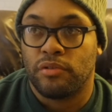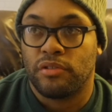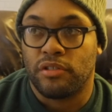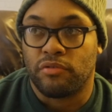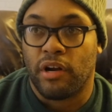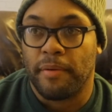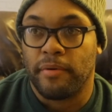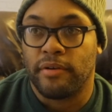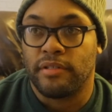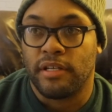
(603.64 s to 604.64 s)

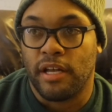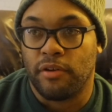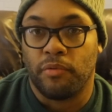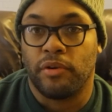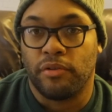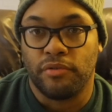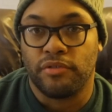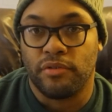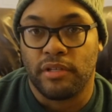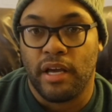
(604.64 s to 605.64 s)
subscribers, and I don't want to lose
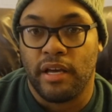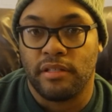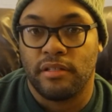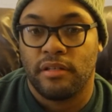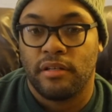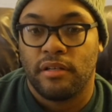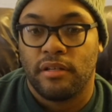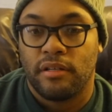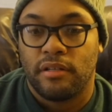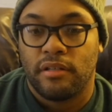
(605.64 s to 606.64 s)
those guys.
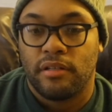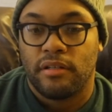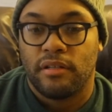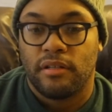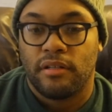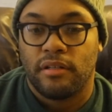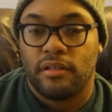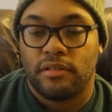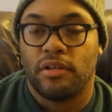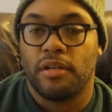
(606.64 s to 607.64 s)

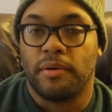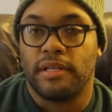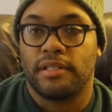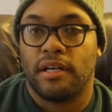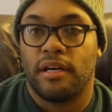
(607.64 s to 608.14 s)
So anyways,